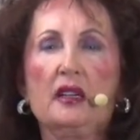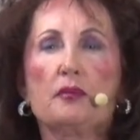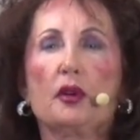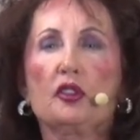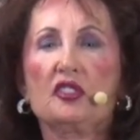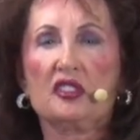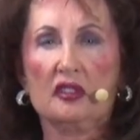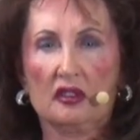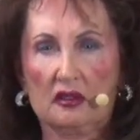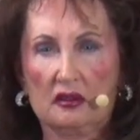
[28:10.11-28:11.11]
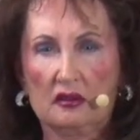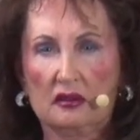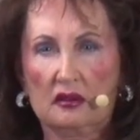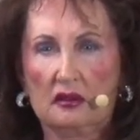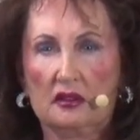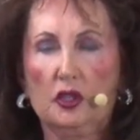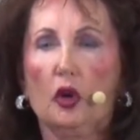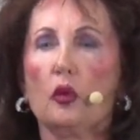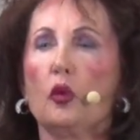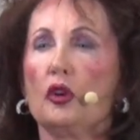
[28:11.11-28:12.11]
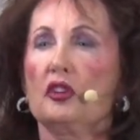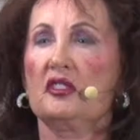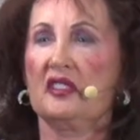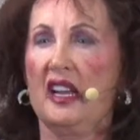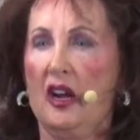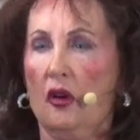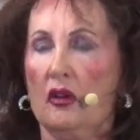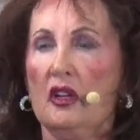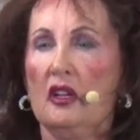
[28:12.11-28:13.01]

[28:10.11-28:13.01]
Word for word: impersonal. Your words now.